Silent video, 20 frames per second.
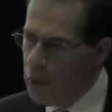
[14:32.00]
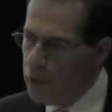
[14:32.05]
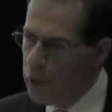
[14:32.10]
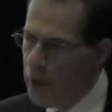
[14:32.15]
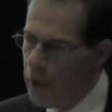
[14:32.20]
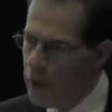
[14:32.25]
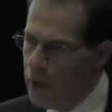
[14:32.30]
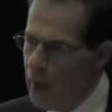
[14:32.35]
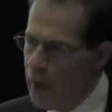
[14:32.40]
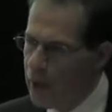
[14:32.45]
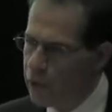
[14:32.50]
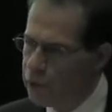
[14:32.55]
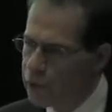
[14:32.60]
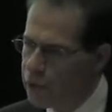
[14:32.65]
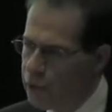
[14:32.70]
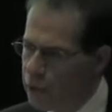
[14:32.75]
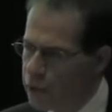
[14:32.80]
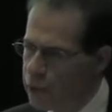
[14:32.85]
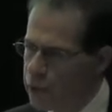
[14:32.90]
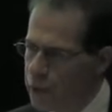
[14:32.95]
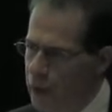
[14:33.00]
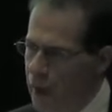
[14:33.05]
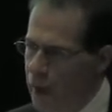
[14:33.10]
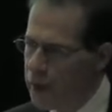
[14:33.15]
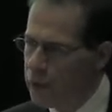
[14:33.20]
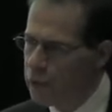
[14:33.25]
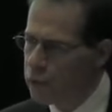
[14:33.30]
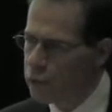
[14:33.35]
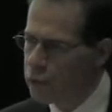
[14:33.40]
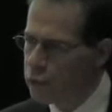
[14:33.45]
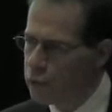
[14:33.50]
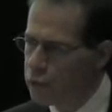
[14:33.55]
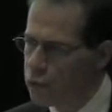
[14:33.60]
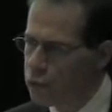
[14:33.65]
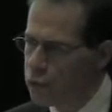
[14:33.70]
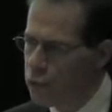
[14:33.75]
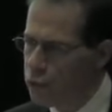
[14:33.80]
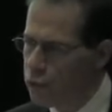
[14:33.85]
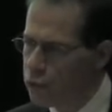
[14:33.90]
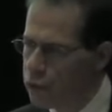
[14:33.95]
There are 6 states,
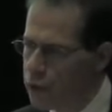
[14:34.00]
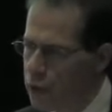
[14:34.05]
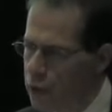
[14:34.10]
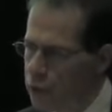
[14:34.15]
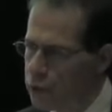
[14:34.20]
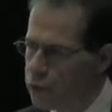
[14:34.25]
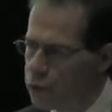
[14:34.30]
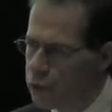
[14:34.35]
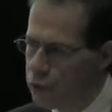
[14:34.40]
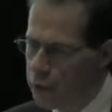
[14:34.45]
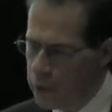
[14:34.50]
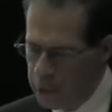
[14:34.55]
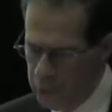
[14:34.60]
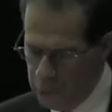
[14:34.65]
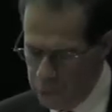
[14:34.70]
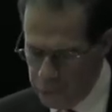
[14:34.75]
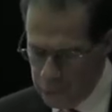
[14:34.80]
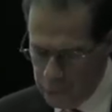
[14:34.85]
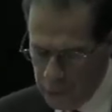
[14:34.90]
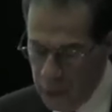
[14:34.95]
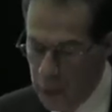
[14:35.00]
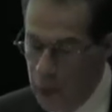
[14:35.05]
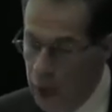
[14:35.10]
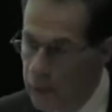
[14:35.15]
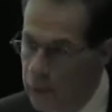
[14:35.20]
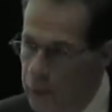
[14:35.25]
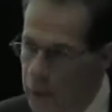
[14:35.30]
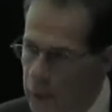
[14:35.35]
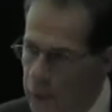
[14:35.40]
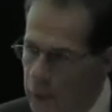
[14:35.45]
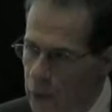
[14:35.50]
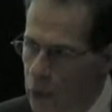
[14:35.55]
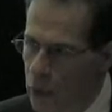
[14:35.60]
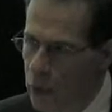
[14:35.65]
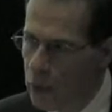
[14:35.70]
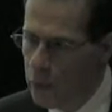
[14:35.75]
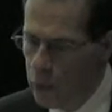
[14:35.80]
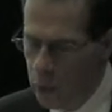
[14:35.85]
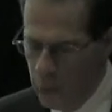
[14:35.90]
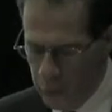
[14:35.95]
2 territories, and then a
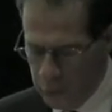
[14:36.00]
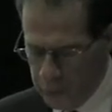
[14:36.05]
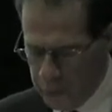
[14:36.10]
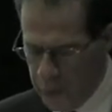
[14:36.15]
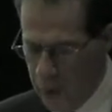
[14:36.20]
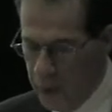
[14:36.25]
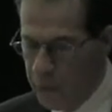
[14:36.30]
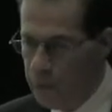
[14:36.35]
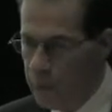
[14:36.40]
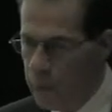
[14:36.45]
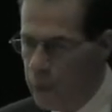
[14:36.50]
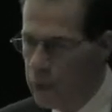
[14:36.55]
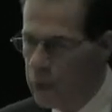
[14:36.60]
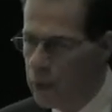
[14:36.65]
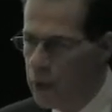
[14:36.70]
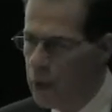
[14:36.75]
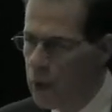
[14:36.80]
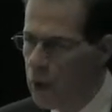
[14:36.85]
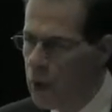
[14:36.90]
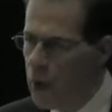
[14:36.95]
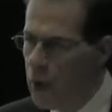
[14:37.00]
Commonwealth government.